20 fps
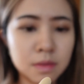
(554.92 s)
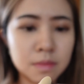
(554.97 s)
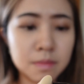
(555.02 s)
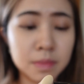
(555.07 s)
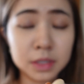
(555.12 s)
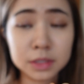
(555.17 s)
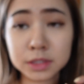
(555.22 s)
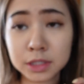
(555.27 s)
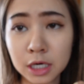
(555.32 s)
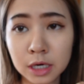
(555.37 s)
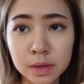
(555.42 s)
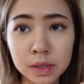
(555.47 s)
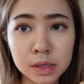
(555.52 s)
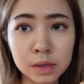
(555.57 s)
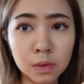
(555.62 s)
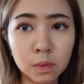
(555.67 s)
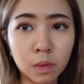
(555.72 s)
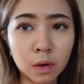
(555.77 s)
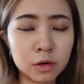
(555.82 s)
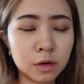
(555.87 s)

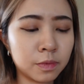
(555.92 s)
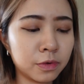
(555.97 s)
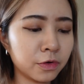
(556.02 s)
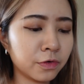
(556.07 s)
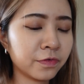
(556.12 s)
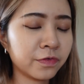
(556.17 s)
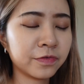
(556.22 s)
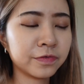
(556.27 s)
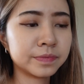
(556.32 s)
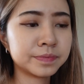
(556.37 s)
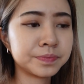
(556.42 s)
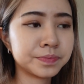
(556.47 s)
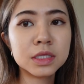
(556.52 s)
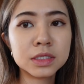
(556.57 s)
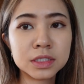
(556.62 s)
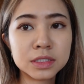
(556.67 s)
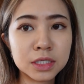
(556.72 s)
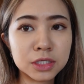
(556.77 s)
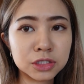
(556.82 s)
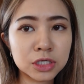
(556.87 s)
Mascara, waterproof.
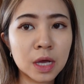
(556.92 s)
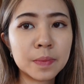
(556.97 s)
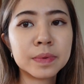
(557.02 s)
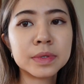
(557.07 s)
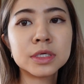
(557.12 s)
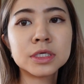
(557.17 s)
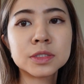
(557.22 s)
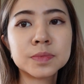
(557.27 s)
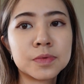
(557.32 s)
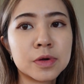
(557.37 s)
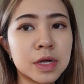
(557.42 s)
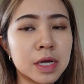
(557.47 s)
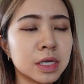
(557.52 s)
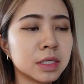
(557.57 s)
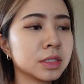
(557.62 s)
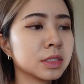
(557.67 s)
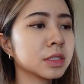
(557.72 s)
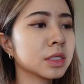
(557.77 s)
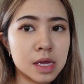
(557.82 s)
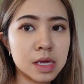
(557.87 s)
This is a Japanese
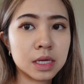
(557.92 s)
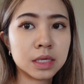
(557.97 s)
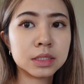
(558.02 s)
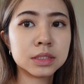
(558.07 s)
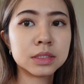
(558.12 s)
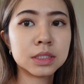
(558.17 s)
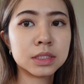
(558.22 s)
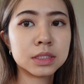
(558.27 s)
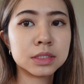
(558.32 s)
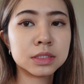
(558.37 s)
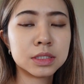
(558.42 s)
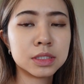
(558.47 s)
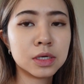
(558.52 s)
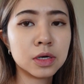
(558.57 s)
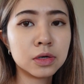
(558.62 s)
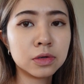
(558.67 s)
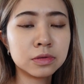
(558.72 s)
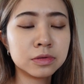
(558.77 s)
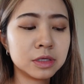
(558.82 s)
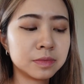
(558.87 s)
brand, and it is the
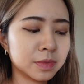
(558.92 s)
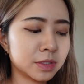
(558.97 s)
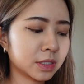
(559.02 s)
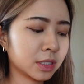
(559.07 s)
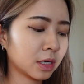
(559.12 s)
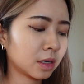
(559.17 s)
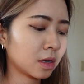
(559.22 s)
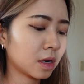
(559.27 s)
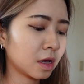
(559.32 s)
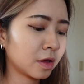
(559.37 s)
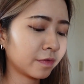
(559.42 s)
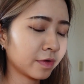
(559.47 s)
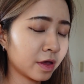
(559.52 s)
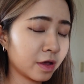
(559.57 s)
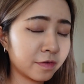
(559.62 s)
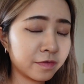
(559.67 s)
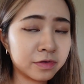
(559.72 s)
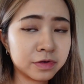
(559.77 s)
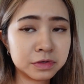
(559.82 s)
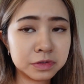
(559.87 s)
only mascara I've
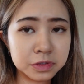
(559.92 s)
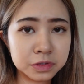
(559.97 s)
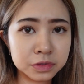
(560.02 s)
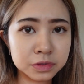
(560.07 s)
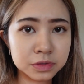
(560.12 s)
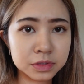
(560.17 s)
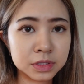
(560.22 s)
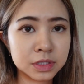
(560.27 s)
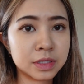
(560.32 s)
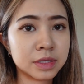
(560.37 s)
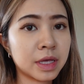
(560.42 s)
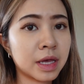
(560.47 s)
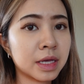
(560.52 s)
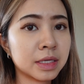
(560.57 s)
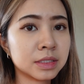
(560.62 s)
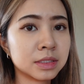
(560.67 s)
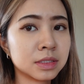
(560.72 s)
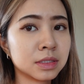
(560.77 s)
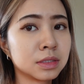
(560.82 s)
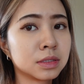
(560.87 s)
ever used that
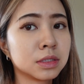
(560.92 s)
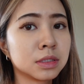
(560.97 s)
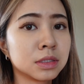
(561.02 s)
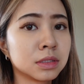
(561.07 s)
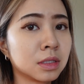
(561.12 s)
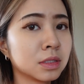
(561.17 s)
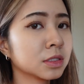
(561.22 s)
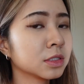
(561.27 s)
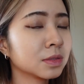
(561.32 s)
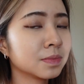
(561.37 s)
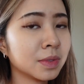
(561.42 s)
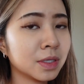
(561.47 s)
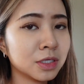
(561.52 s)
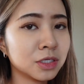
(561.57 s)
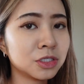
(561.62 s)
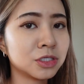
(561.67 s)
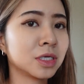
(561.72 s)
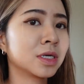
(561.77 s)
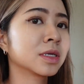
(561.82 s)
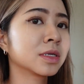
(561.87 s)
does not
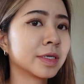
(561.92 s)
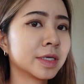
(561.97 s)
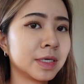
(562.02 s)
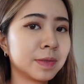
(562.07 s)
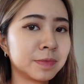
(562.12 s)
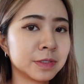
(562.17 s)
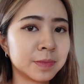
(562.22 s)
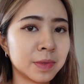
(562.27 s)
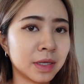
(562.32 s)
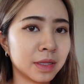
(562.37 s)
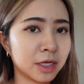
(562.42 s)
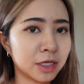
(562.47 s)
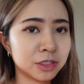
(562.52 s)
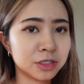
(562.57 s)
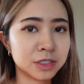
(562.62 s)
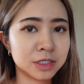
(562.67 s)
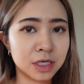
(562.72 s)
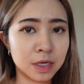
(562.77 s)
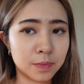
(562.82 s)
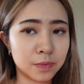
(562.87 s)
smudge and keeps my
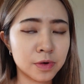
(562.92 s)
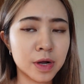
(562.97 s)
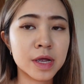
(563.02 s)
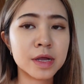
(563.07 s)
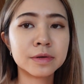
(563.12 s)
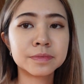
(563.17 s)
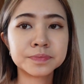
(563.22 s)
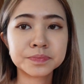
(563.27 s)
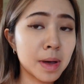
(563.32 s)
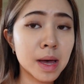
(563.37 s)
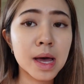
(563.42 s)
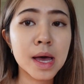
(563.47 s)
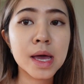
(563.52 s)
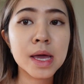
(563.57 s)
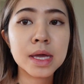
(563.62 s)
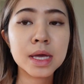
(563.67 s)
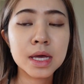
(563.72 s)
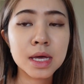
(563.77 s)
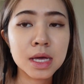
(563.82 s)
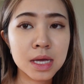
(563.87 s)
lashes upright.
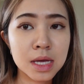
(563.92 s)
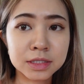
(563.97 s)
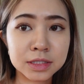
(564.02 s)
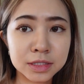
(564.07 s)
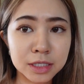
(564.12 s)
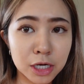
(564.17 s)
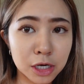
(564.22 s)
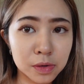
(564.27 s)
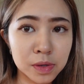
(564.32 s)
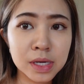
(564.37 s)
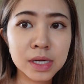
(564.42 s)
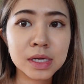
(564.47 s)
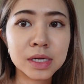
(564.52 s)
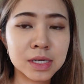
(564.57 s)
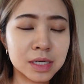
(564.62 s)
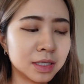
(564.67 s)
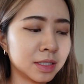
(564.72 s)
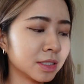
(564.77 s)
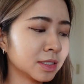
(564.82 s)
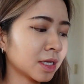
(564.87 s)
My secret
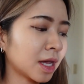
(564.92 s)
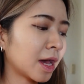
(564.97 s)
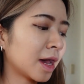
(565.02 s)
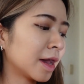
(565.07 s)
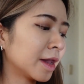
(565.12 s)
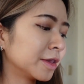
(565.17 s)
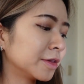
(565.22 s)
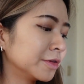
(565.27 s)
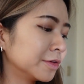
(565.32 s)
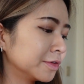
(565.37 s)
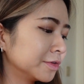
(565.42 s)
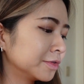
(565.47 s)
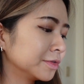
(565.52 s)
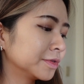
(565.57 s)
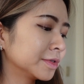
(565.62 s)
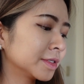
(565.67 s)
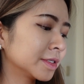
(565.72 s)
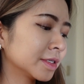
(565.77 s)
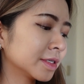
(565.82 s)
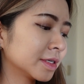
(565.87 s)
is I
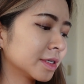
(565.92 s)
use